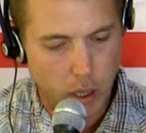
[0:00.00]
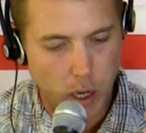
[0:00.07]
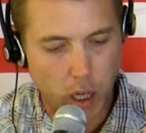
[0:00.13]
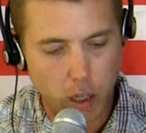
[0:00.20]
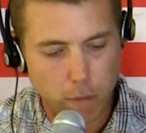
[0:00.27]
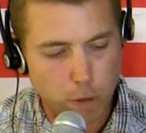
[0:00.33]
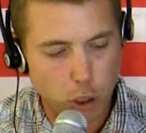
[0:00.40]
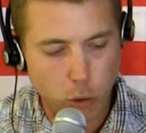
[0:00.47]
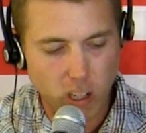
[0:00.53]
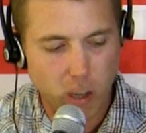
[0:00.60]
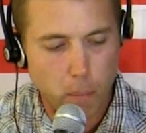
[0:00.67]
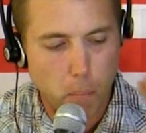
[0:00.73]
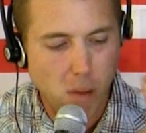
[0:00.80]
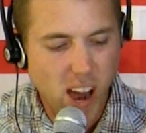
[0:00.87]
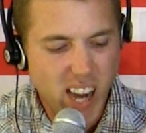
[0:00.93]
and of
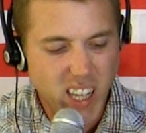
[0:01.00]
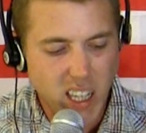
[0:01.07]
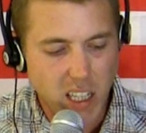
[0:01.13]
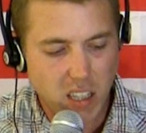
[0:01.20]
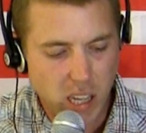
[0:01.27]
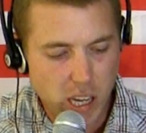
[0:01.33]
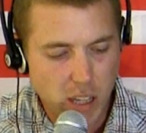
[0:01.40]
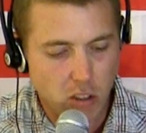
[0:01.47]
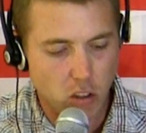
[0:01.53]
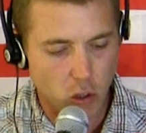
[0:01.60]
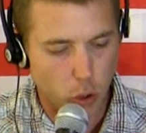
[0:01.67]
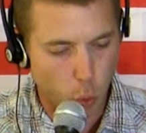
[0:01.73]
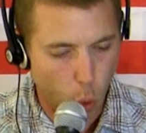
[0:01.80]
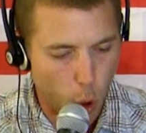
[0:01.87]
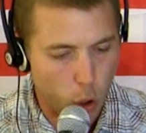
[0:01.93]
doing mighty deeds
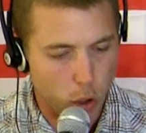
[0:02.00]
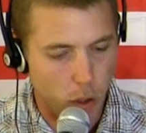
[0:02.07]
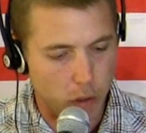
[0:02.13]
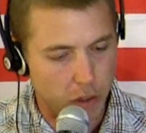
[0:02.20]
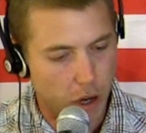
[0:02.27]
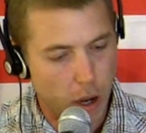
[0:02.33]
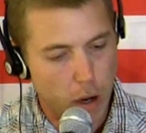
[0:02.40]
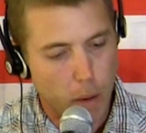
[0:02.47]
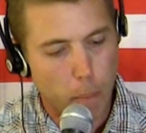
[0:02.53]
in the world,